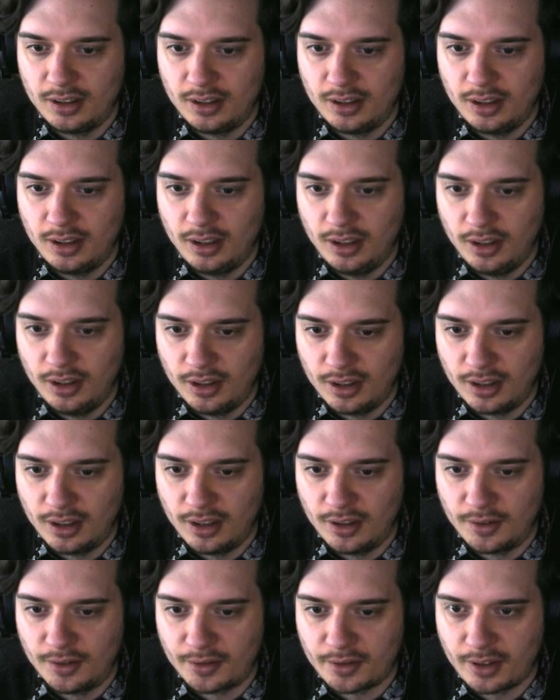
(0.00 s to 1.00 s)
not a lot
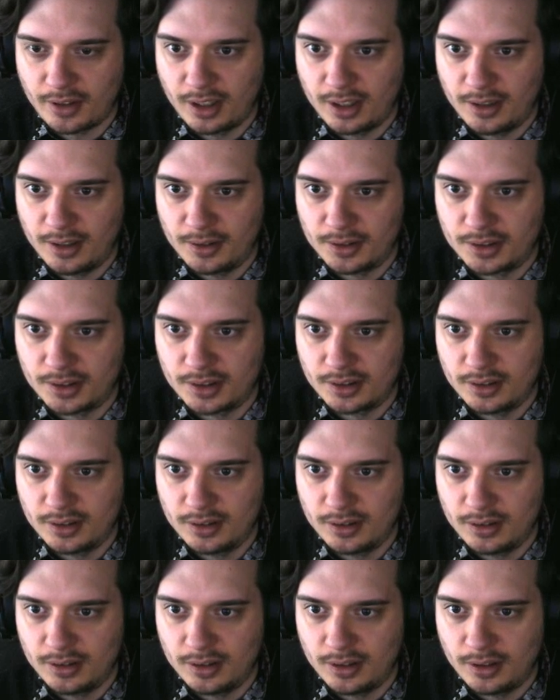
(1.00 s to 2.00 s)
of clouds.
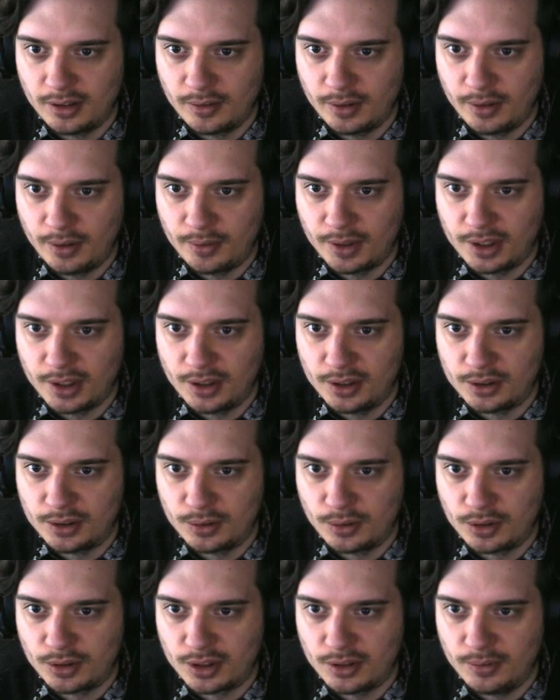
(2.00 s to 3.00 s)
I wonder what the
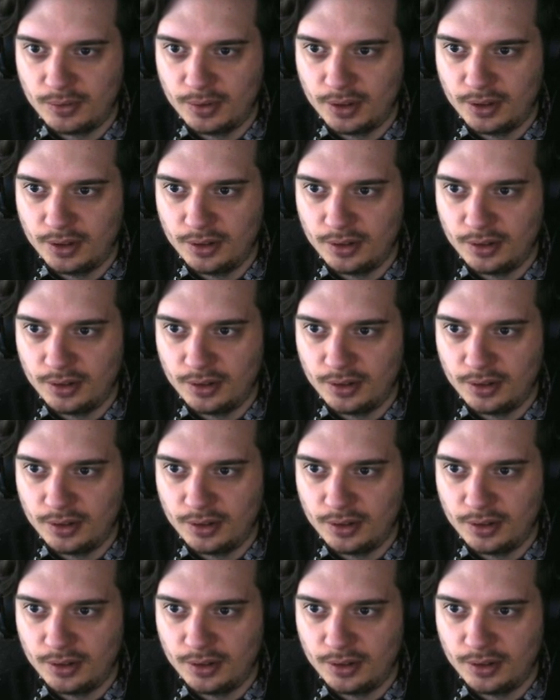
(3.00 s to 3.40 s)
distortion will do